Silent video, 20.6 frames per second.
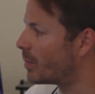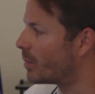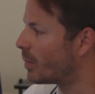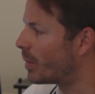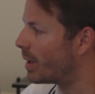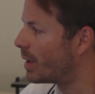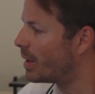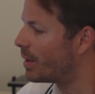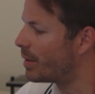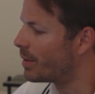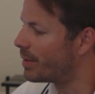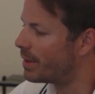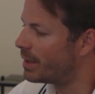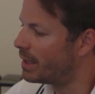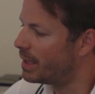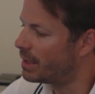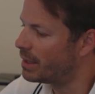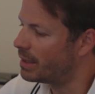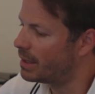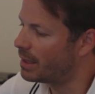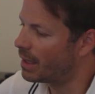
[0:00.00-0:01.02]
where
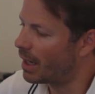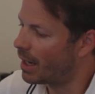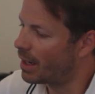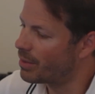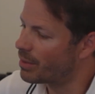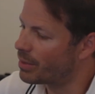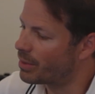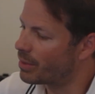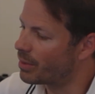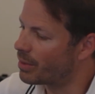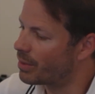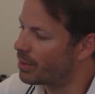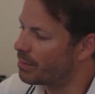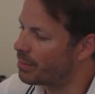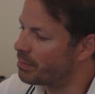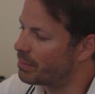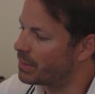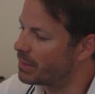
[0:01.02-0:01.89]
the either the